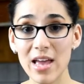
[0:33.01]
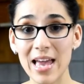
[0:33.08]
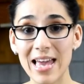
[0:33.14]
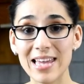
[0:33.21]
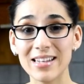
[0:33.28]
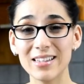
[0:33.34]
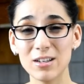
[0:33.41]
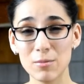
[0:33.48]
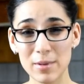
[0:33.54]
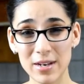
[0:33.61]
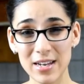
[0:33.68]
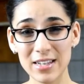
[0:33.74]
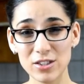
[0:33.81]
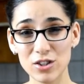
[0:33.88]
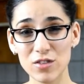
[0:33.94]
and a little bit
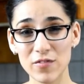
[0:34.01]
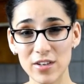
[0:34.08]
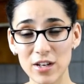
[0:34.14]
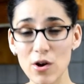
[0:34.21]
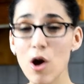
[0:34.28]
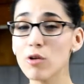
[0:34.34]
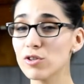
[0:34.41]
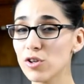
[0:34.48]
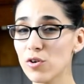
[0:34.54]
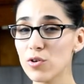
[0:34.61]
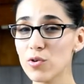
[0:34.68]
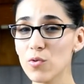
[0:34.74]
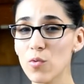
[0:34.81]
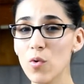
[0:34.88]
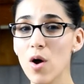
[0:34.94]
into the video I'll tell
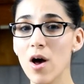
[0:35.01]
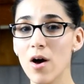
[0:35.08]
you